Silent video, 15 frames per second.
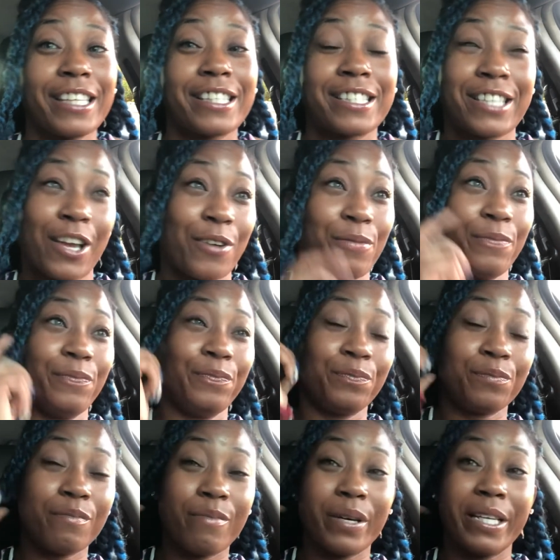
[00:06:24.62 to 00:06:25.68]
So,
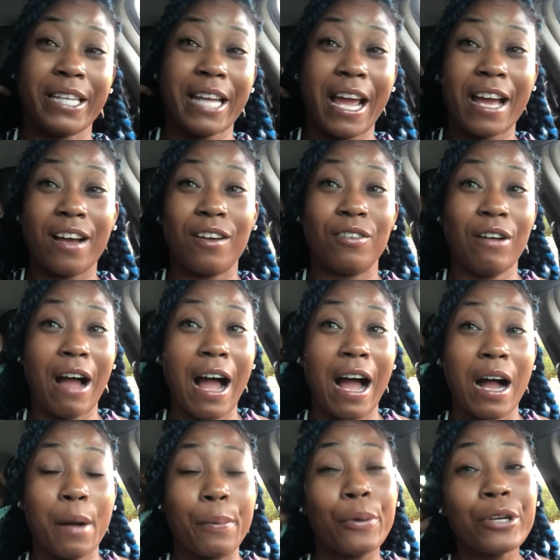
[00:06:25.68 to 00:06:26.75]
but now
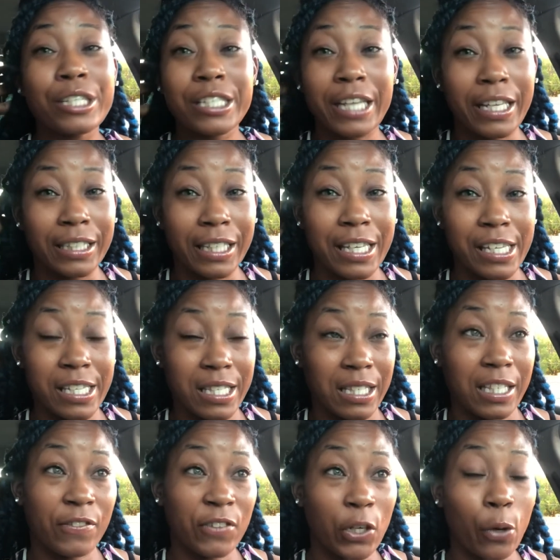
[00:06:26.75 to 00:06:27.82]
I appreciate the kids
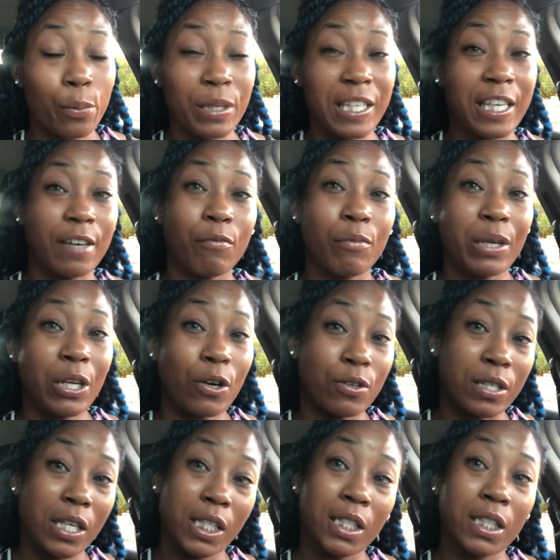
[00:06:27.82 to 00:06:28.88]
loving on me, giving me
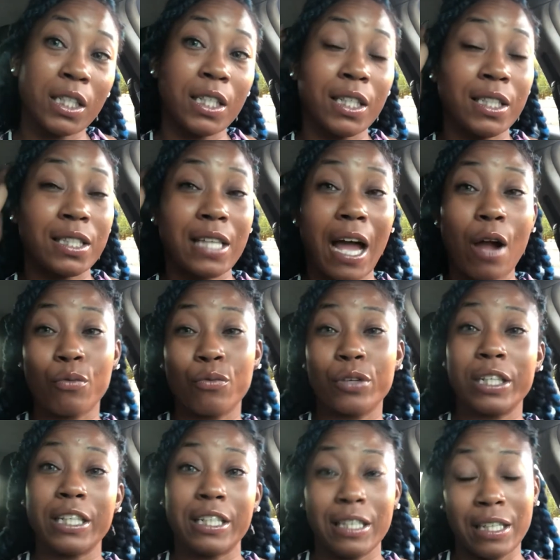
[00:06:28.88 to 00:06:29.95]
those hugs. I
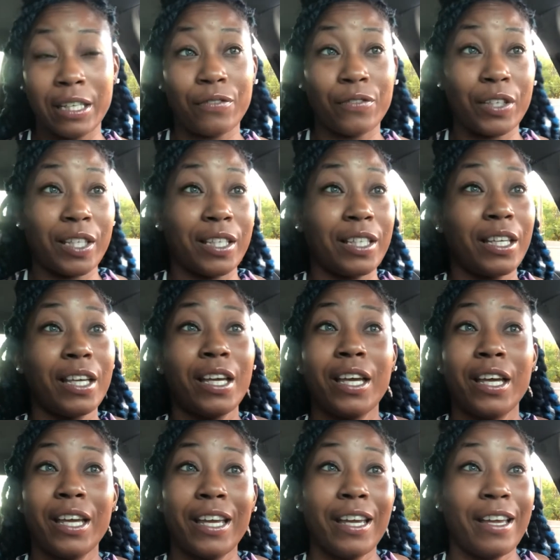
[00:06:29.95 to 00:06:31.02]
really love it.
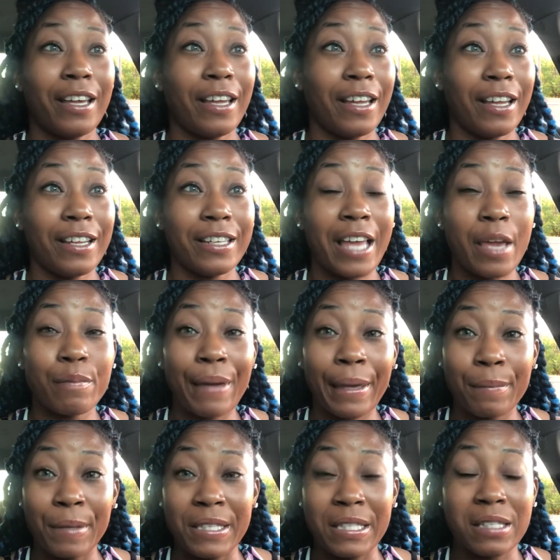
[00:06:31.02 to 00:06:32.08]
They make
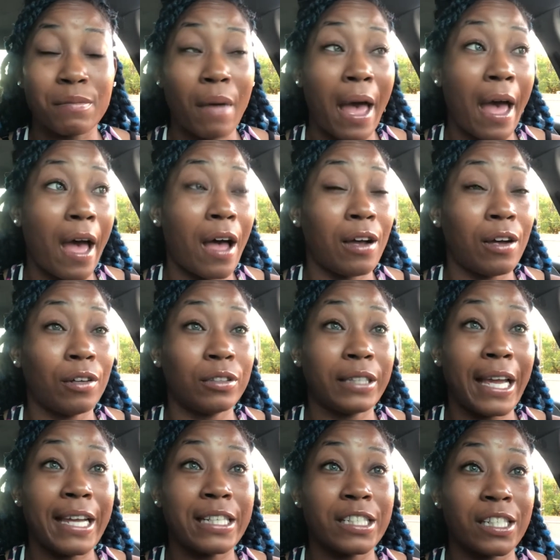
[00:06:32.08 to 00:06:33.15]
me smile.
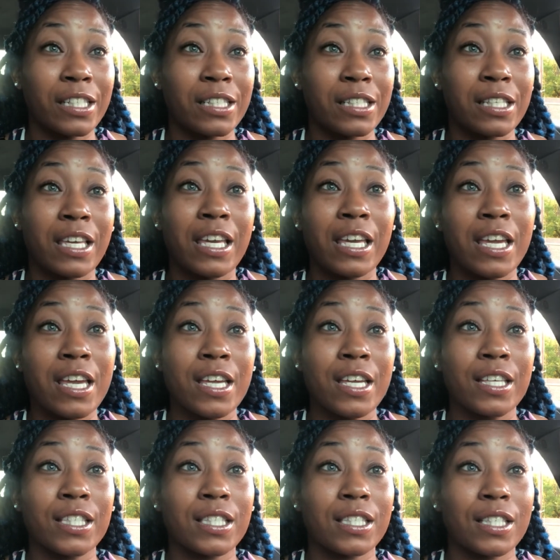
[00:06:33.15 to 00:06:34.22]
They just
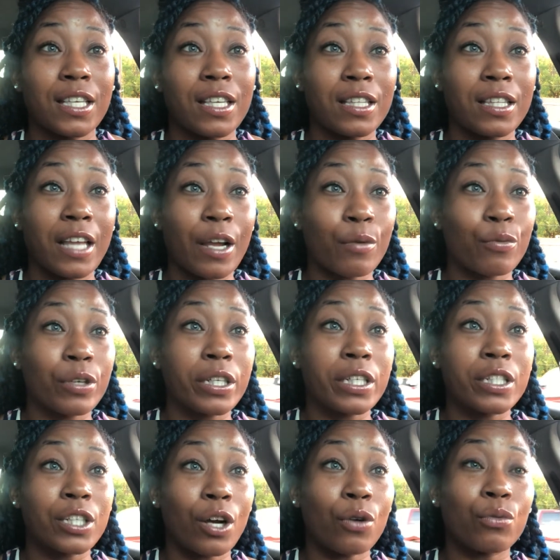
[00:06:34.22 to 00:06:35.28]
kids. They really
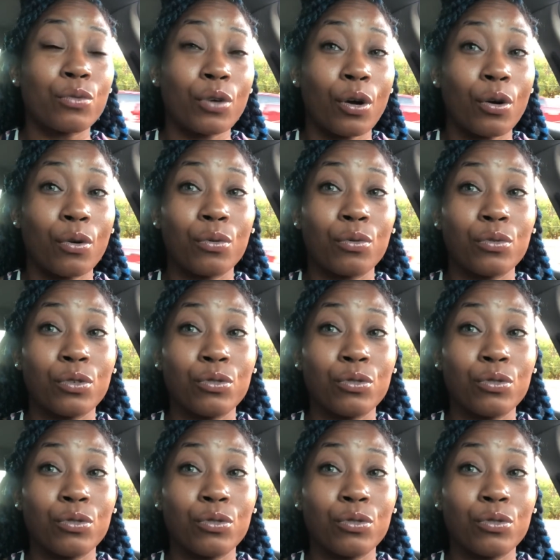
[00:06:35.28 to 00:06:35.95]
don't know.